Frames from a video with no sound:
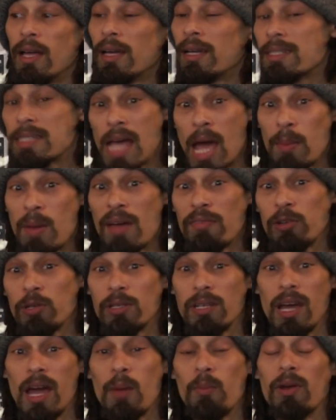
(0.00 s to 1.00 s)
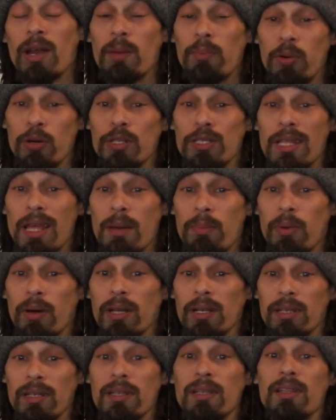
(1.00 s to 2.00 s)
And time after time, when I push that
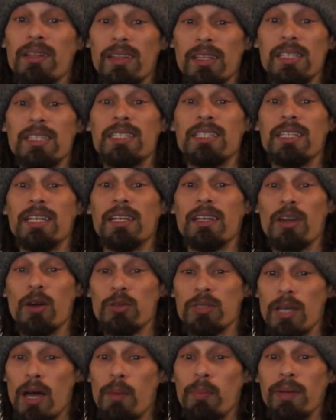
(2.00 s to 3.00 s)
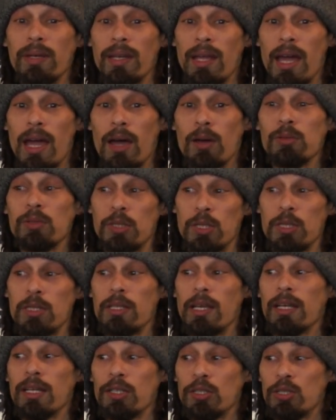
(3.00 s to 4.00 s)
button, this seat goes up and down just
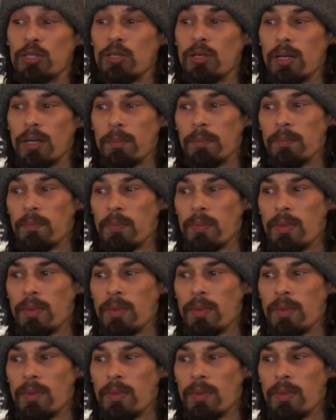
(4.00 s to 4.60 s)
like it should.